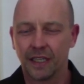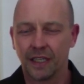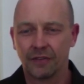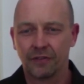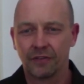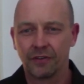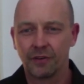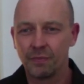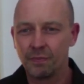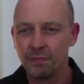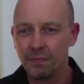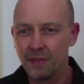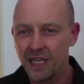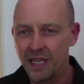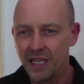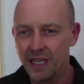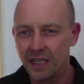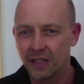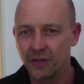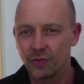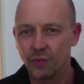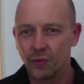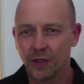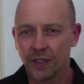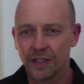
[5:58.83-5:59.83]
And for me,
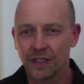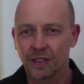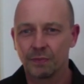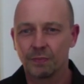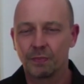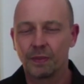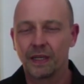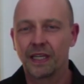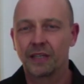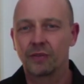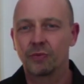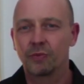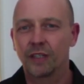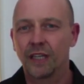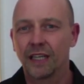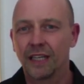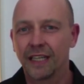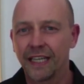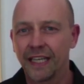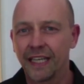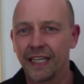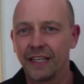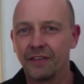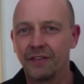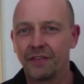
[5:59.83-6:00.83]
it was a big
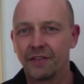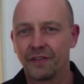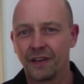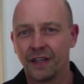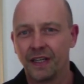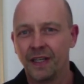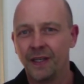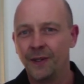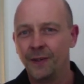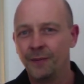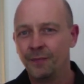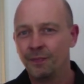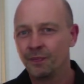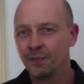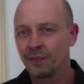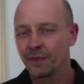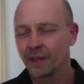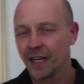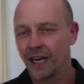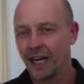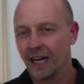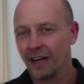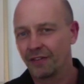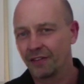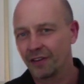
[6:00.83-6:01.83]
relief
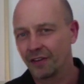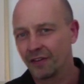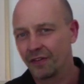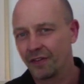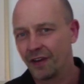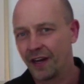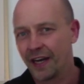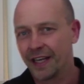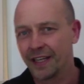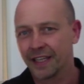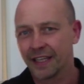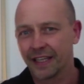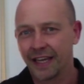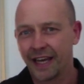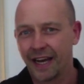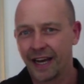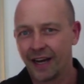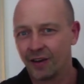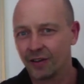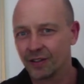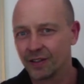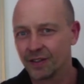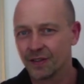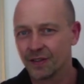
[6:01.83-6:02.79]
after finding out